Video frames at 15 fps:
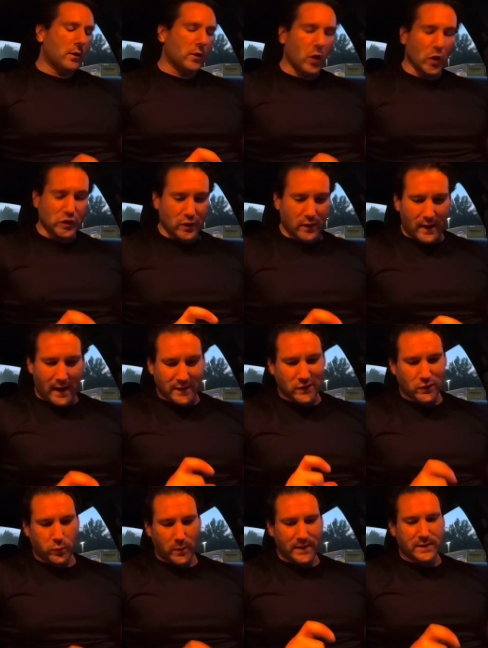closer to that
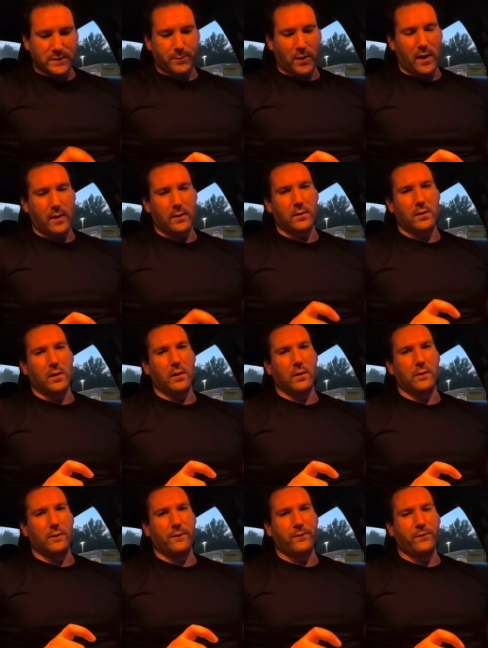sweet spot
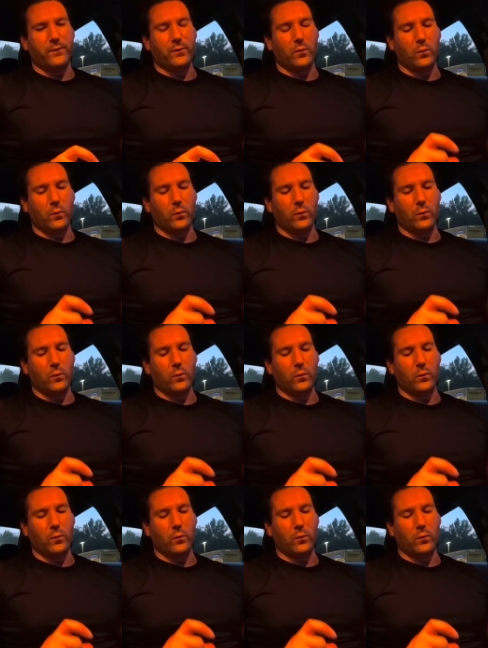of